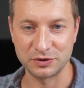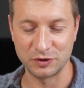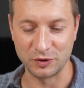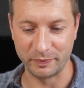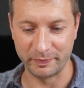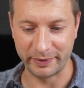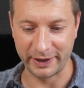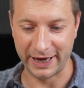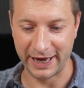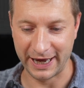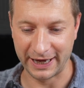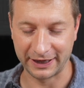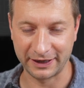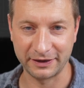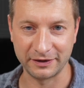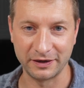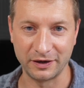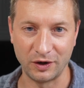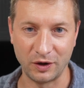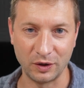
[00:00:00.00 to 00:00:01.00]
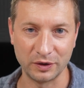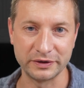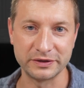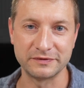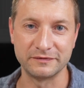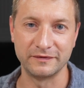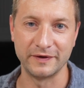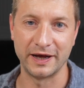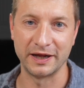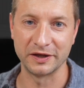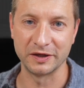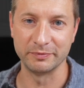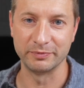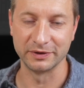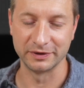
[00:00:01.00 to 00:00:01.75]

to pack all this valuable